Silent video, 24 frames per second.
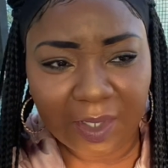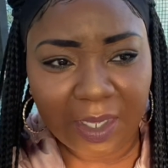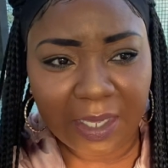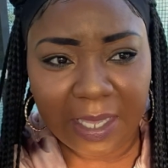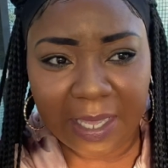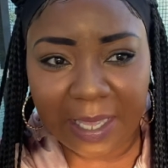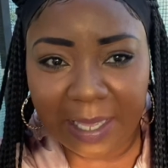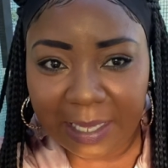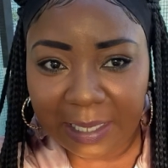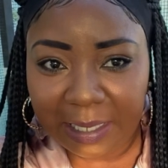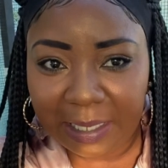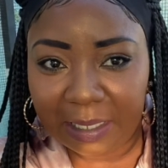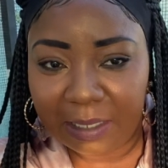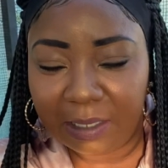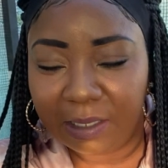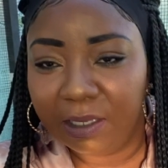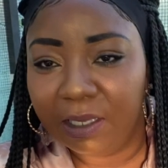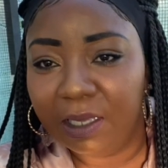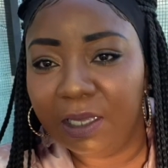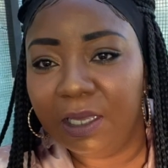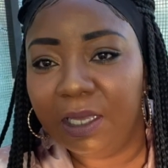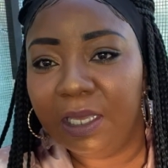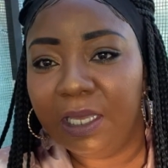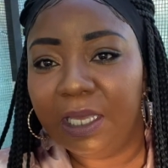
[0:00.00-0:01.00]
hey,
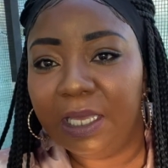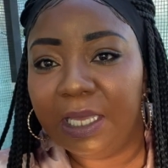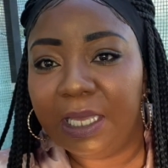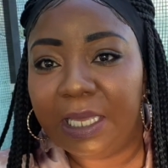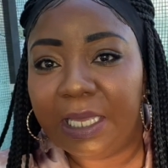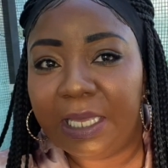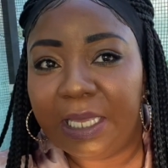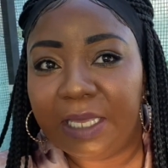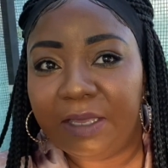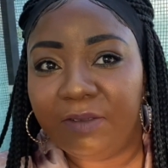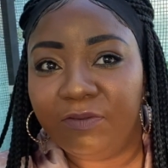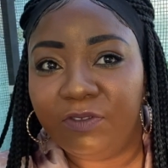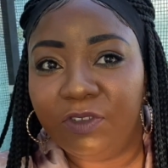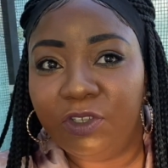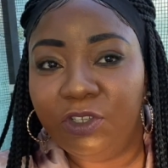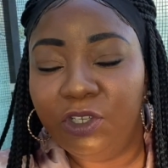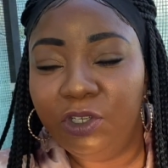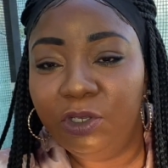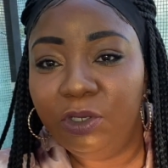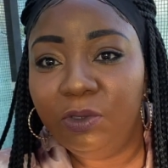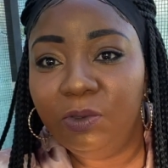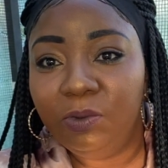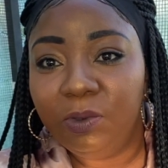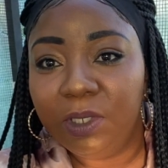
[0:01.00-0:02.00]
if
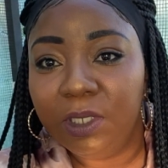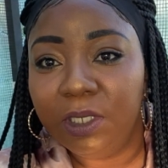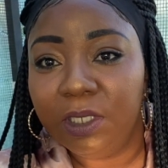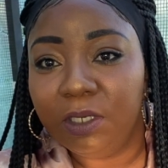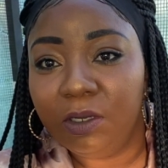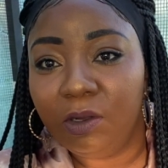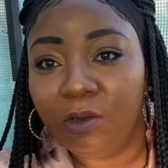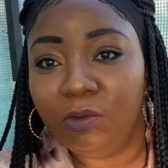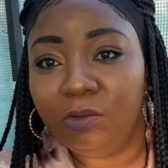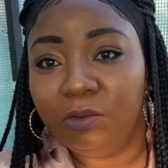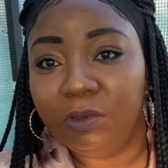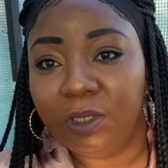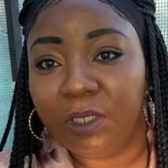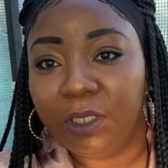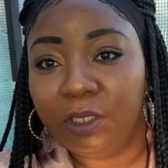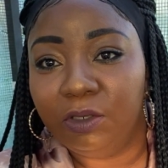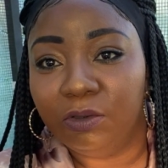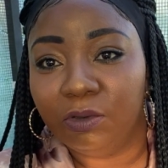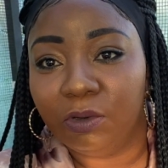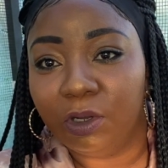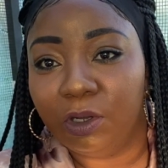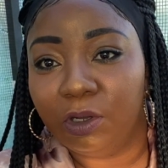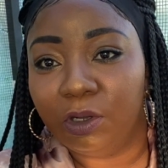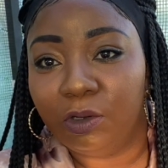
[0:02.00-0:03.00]
you could only
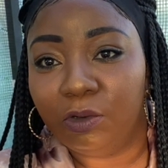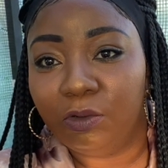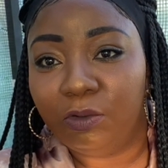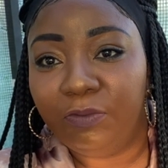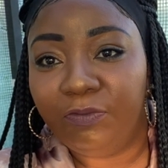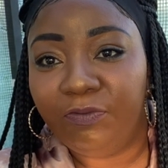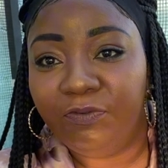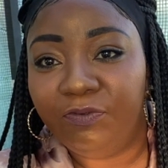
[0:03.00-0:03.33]
grow